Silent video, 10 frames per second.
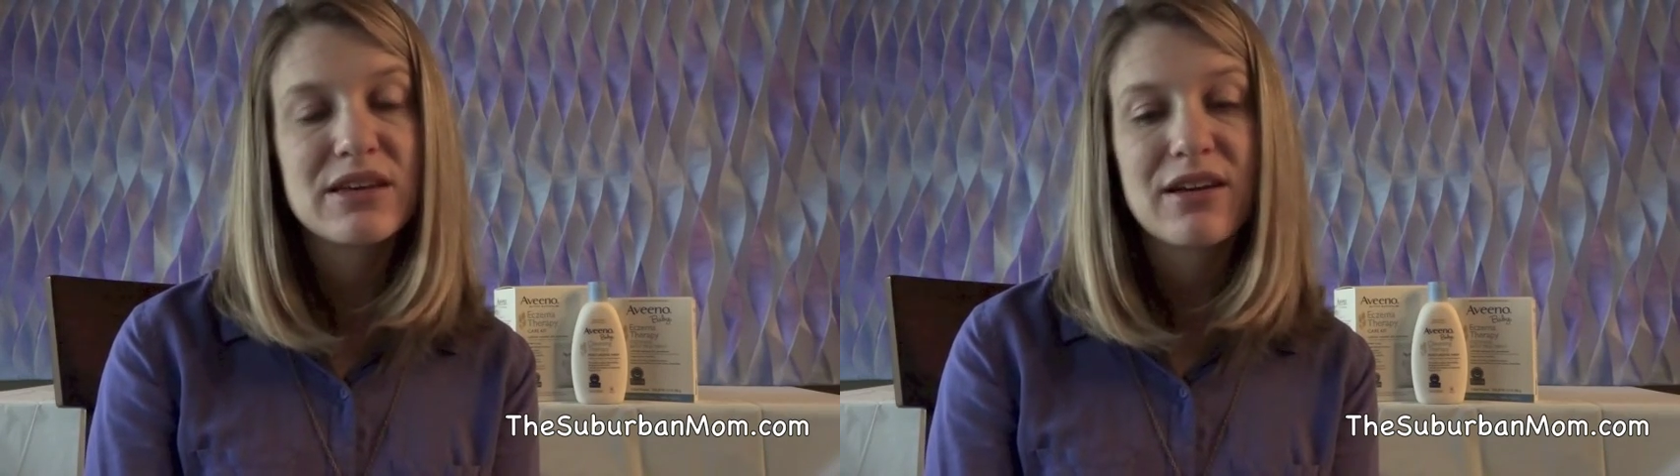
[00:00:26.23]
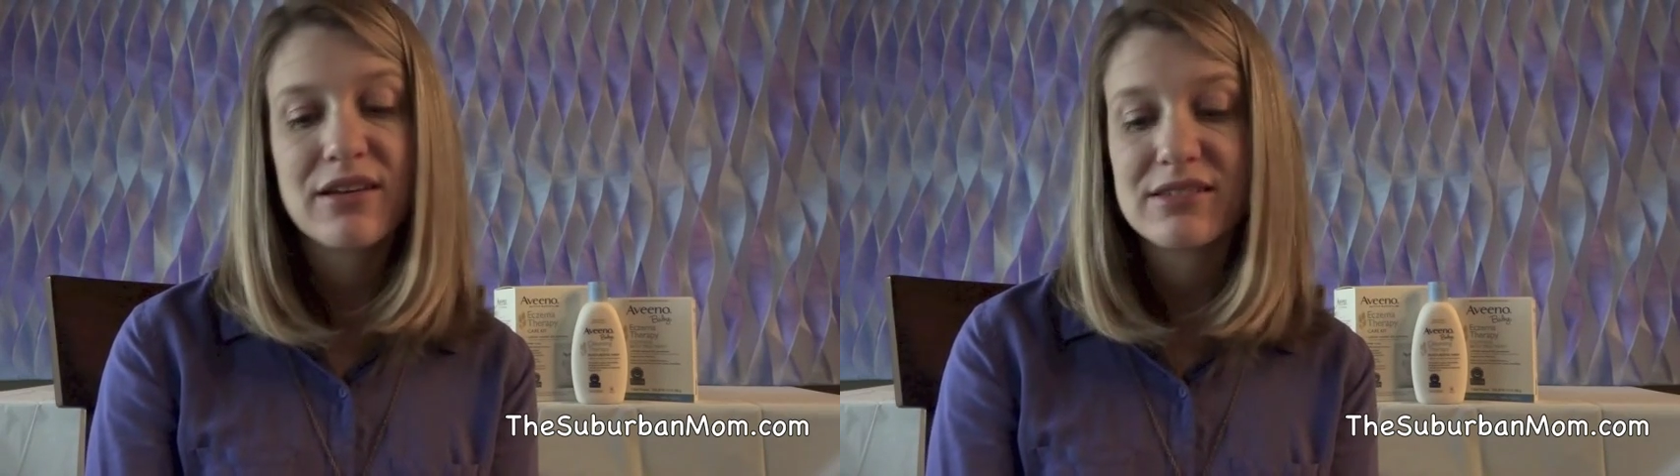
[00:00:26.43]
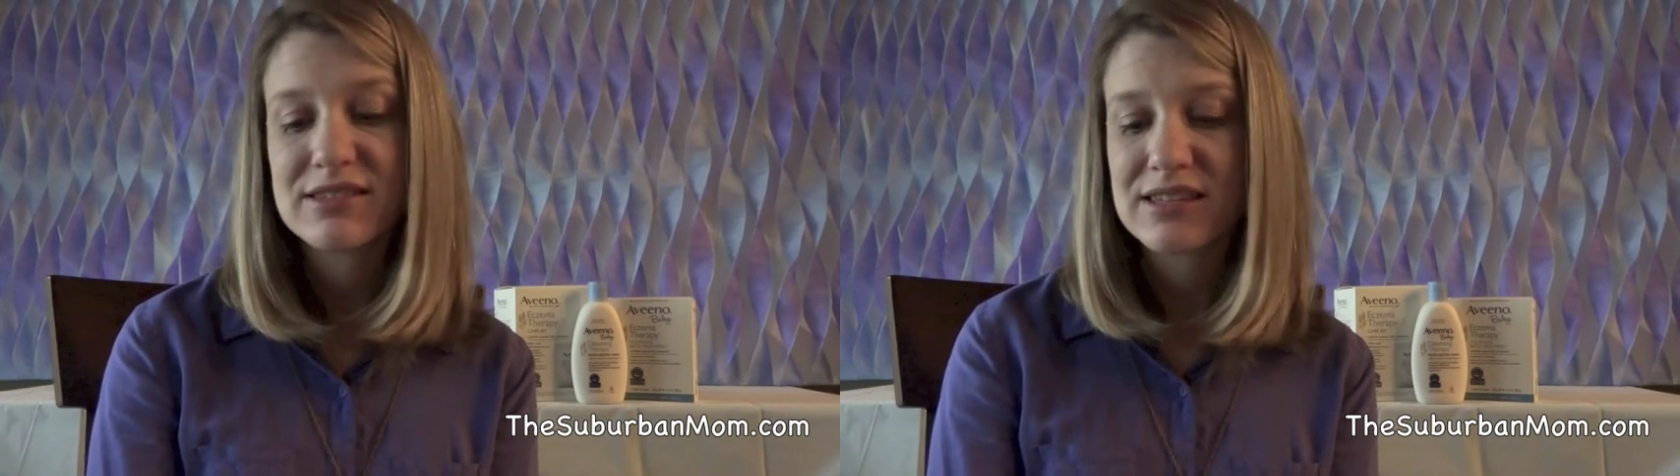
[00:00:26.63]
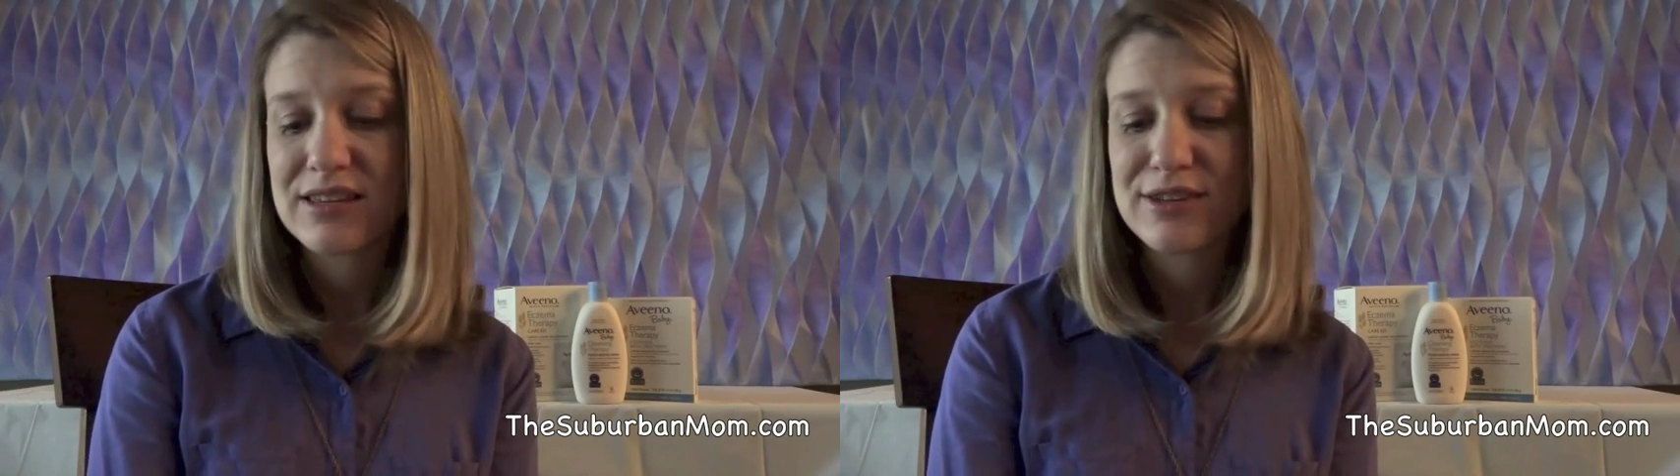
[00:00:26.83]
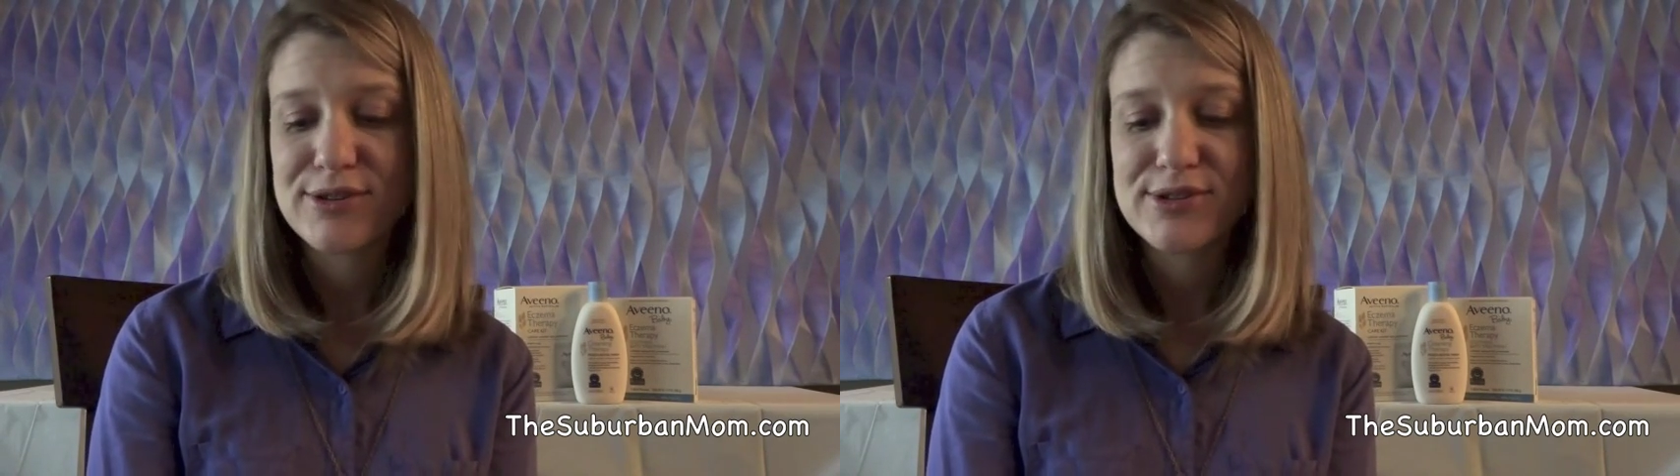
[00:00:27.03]
because
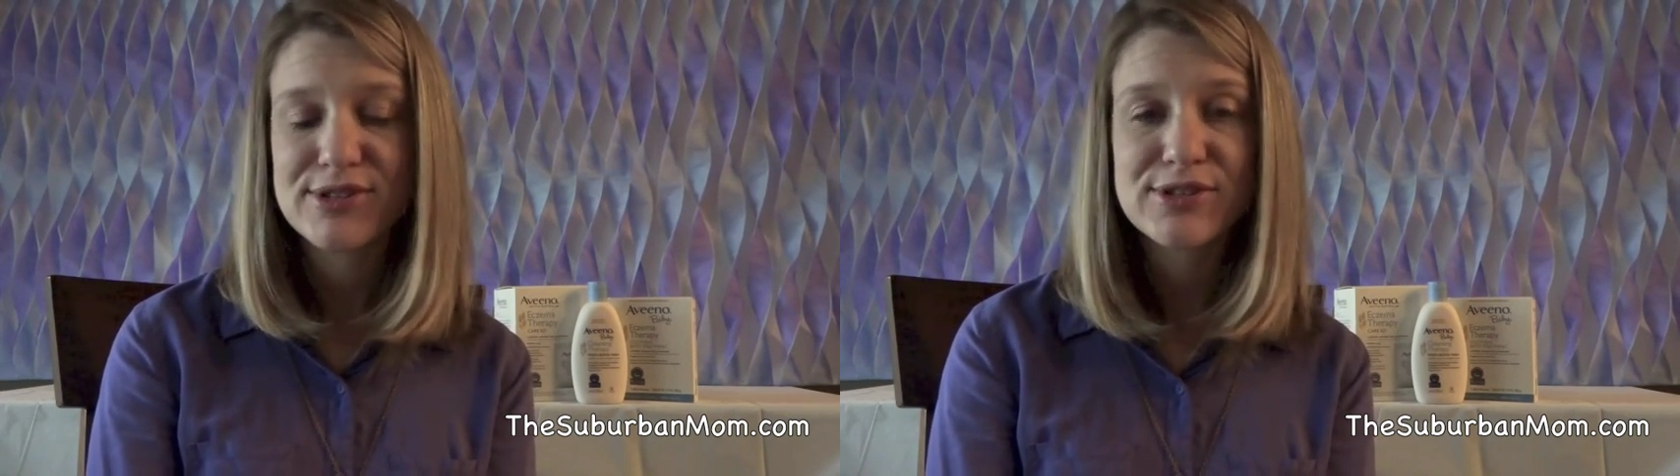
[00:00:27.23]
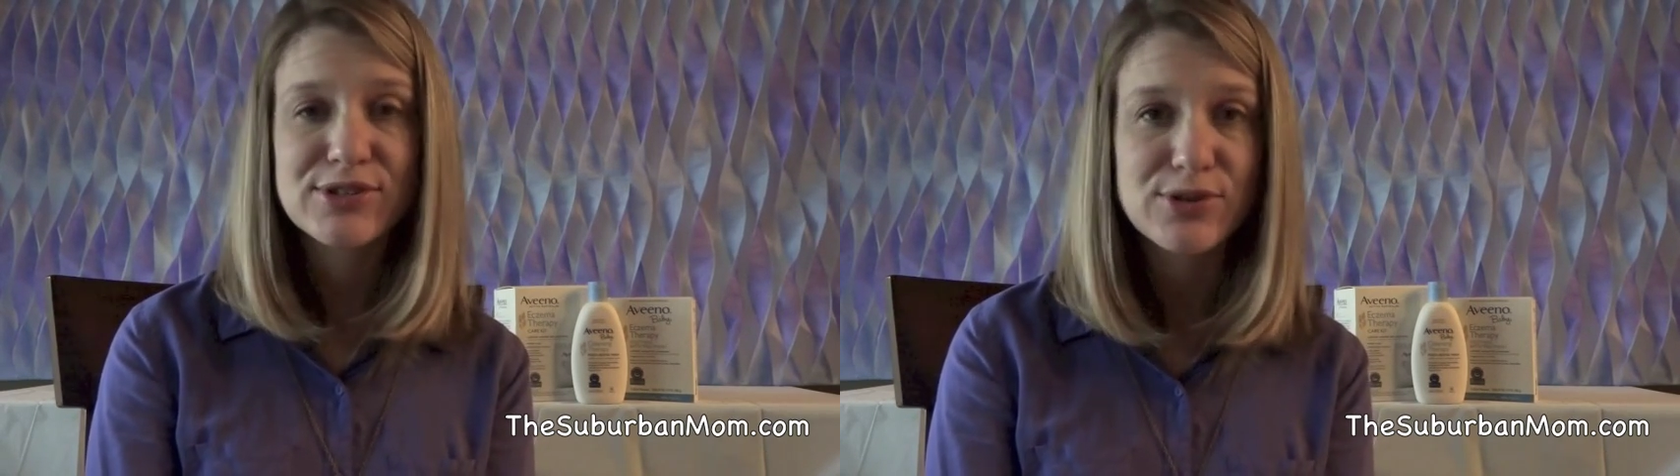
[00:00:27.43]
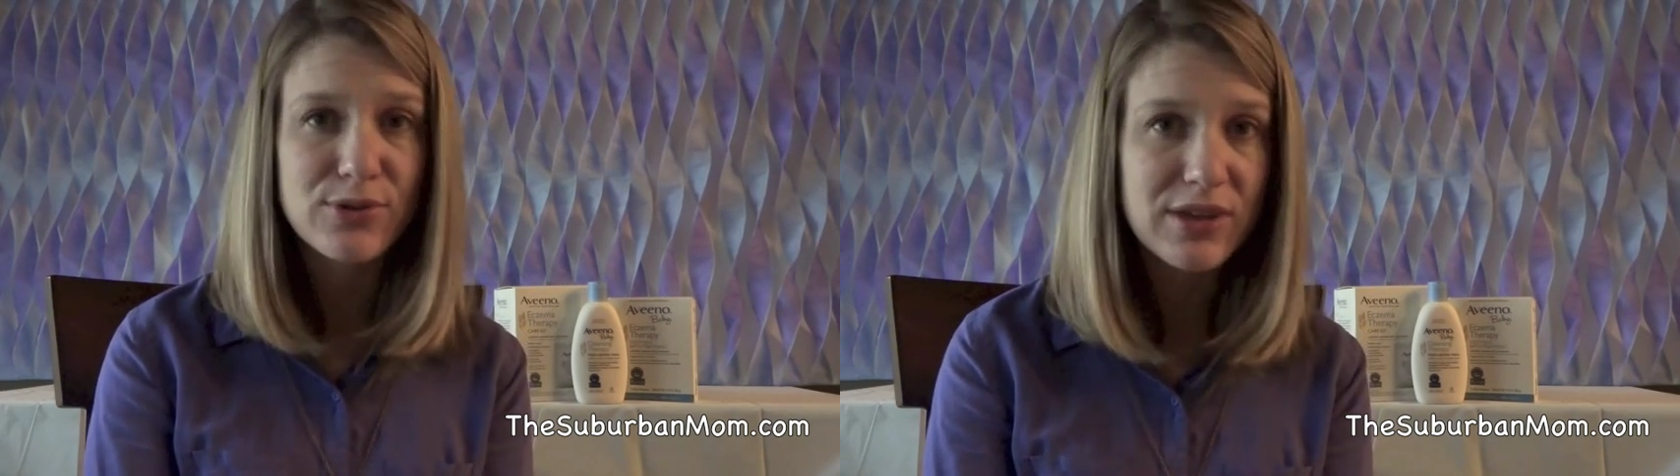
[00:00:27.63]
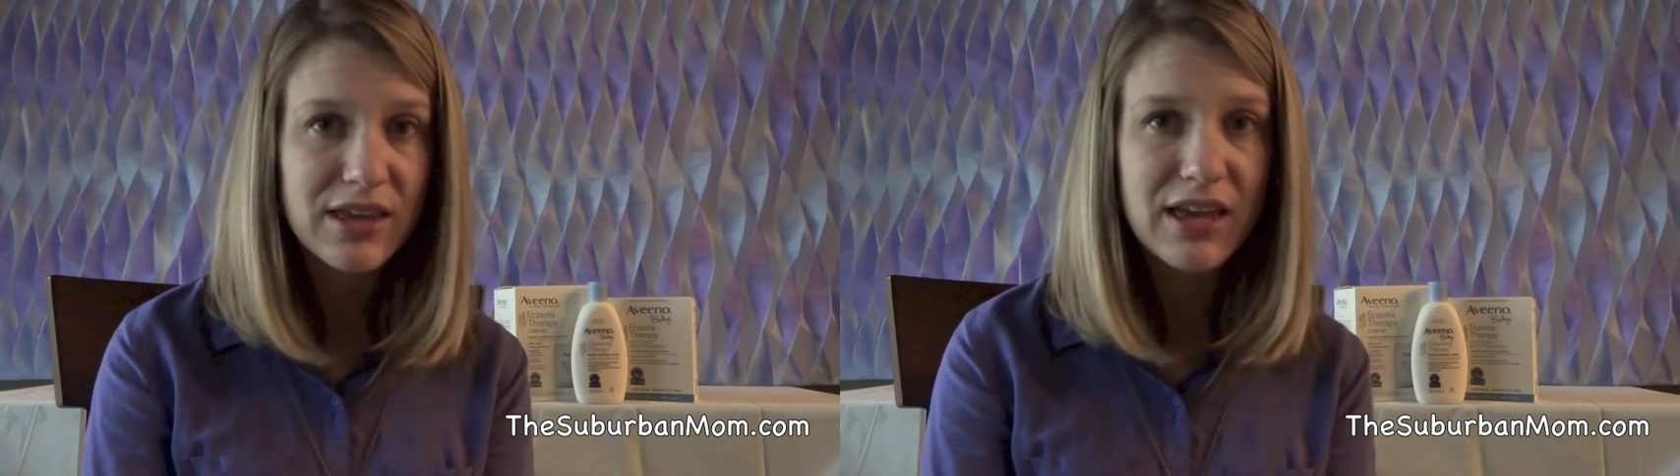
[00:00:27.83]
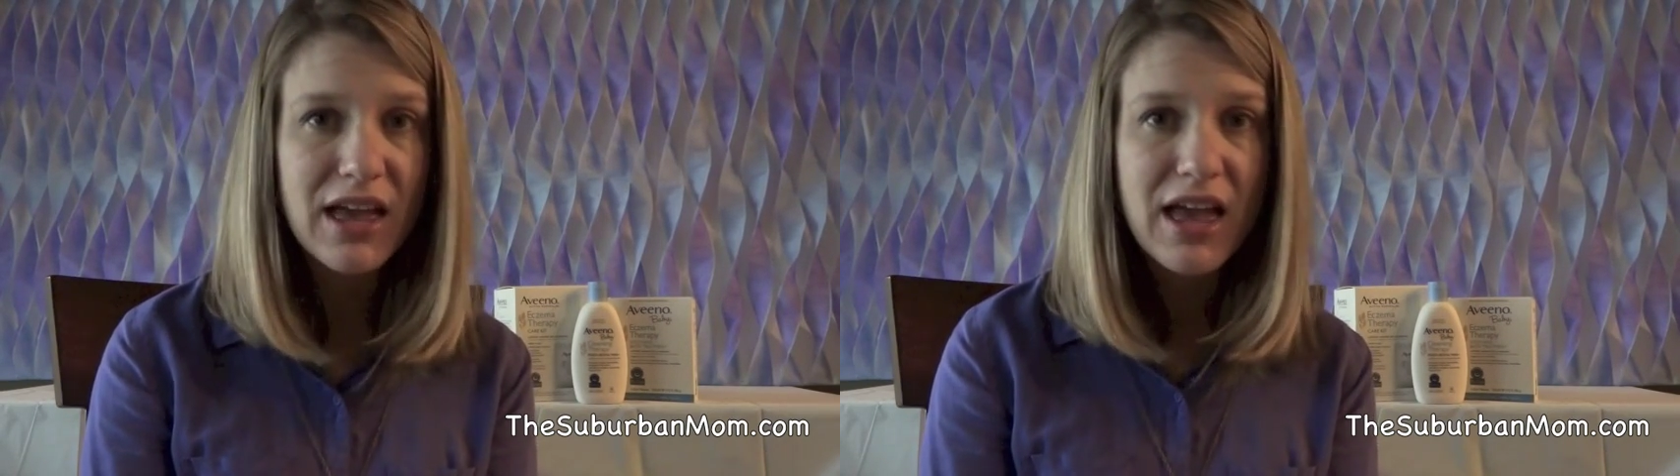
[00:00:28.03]
it is
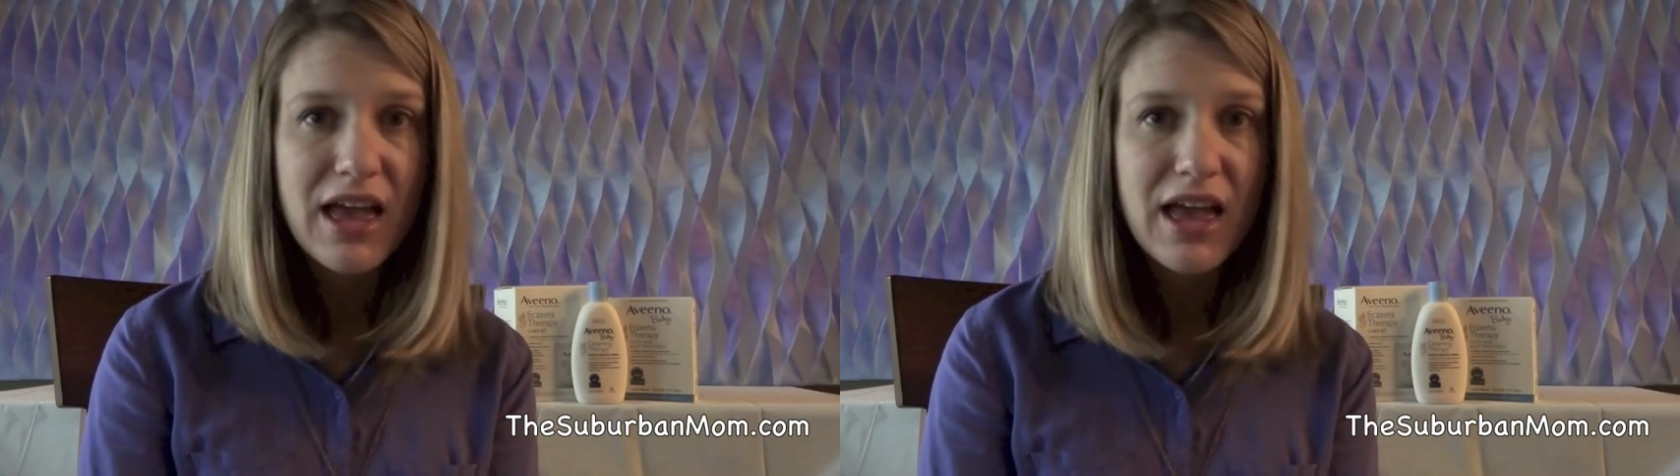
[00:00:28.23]
soothing